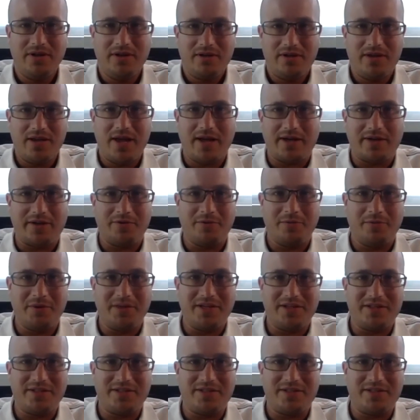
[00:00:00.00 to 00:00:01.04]

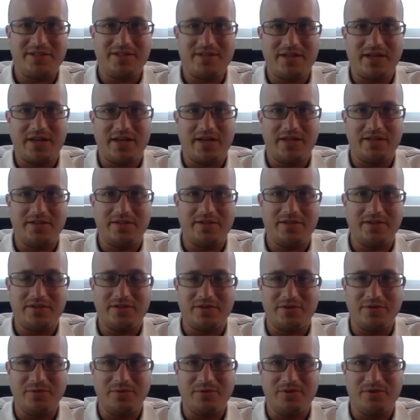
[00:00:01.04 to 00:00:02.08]
economics, and the
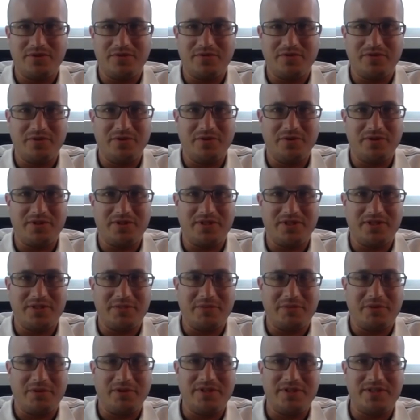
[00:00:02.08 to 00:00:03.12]
schools of thought and the
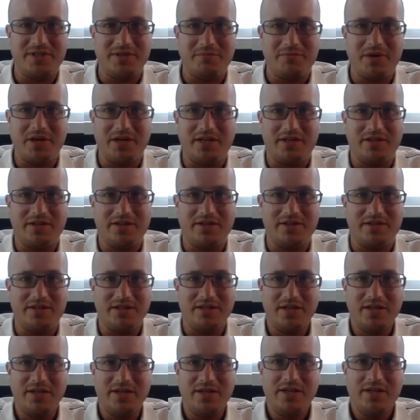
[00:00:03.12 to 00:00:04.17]
policymakers
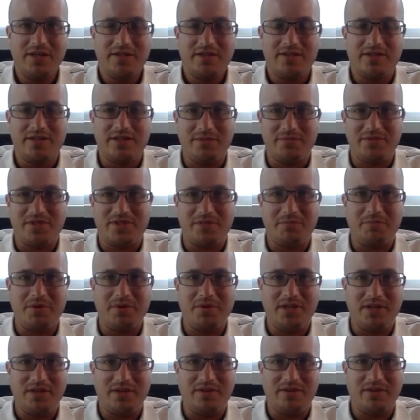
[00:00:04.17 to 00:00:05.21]
seems to
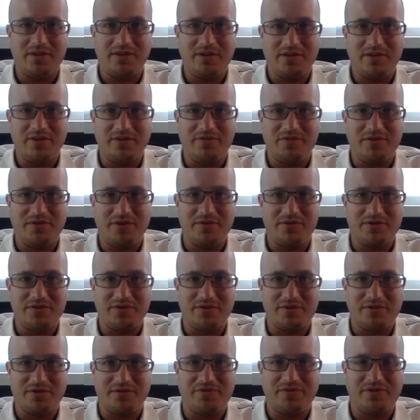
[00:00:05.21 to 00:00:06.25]
be the
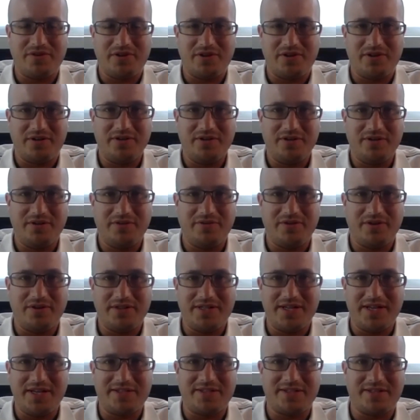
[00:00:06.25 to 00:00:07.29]
future of our
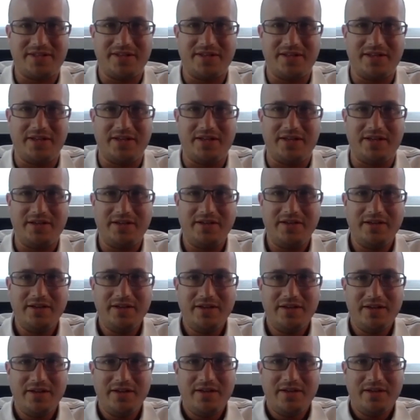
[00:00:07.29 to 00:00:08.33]
destiny here.
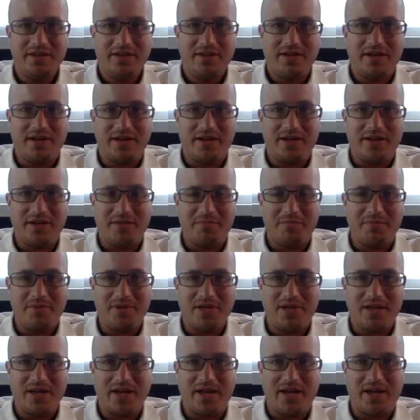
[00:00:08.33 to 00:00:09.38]

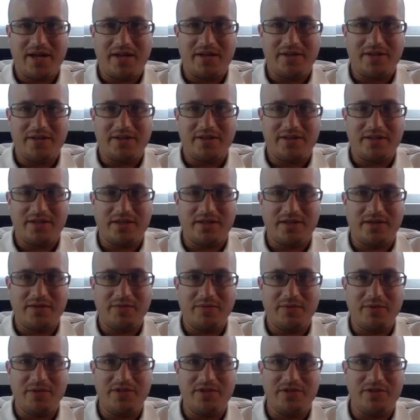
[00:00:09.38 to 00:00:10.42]
And
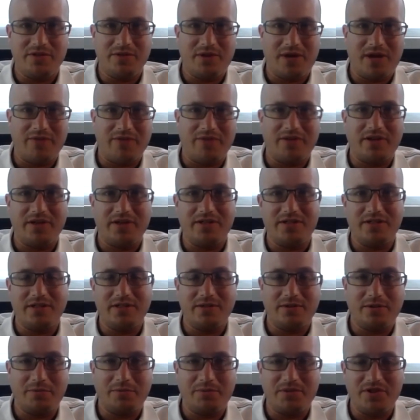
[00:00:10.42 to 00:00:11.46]
we do have an
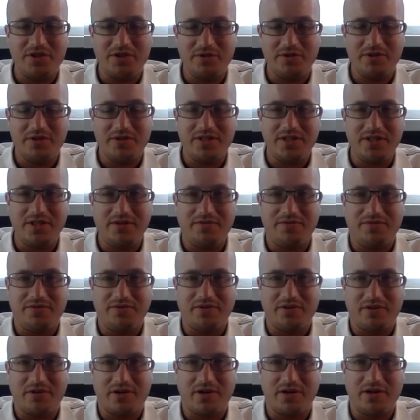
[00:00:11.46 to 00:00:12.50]
ideal opportunity
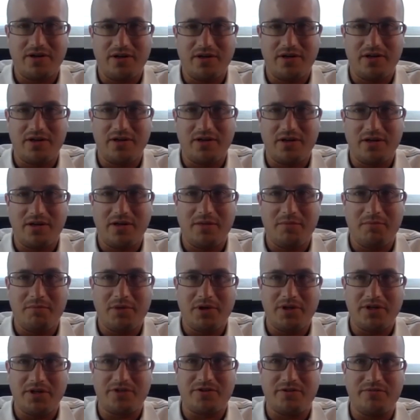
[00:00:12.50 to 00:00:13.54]
for a
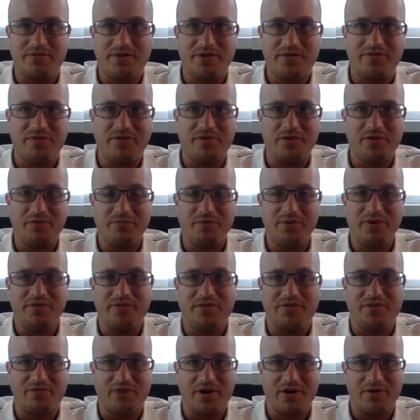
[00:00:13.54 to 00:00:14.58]
monetary reform. We've
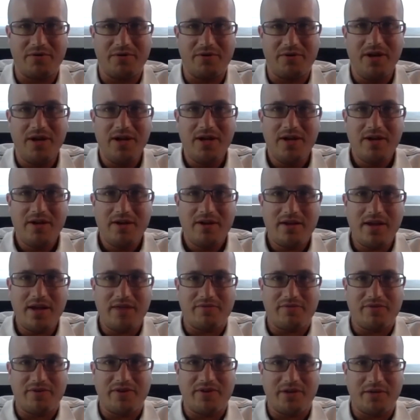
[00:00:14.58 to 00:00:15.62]
thrown
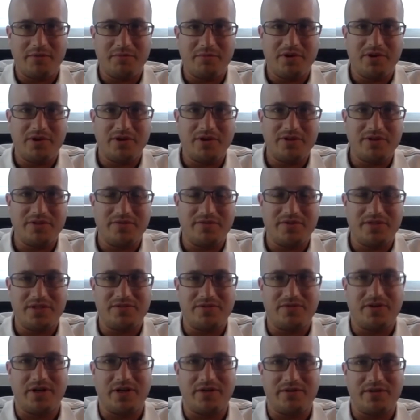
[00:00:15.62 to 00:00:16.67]
everything because of this
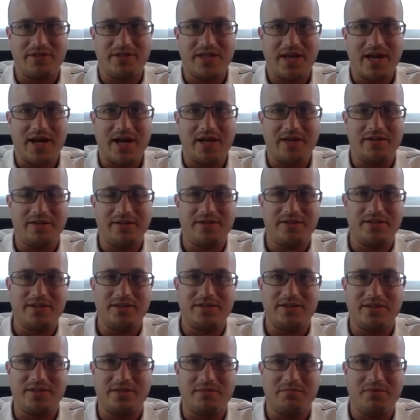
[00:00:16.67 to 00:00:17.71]
virus at the
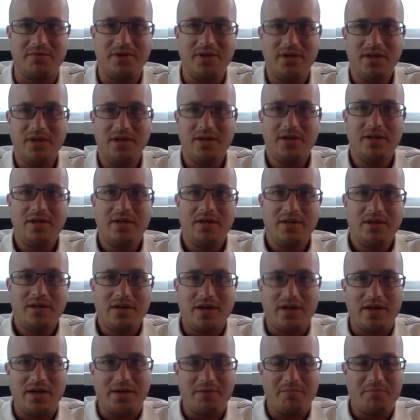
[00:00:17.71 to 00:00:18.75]
system.
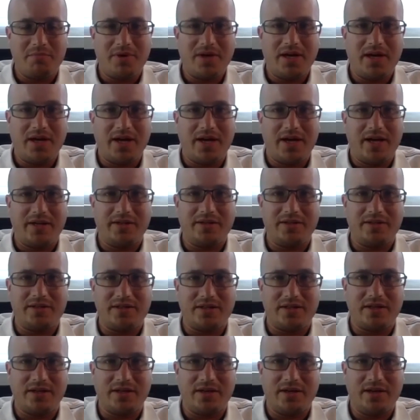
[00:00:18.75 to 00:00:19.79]

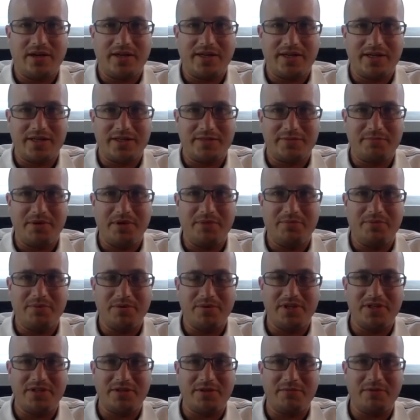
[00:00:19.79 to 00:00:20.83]
I guess people
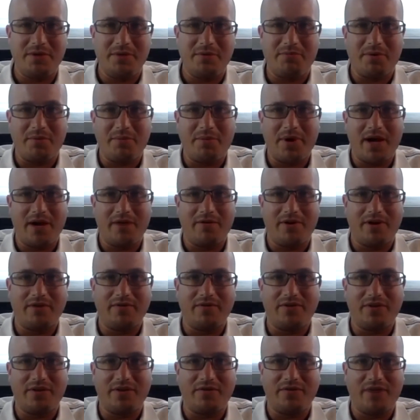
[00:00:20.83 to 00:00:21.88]
need to be preparing
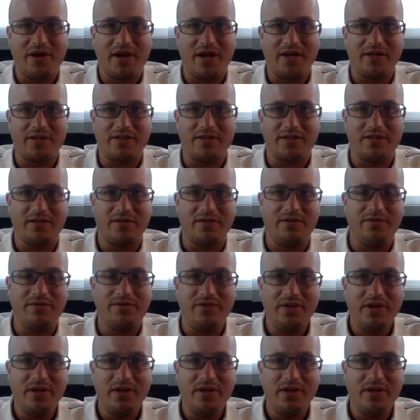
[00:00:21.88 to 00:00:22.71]
for the fact of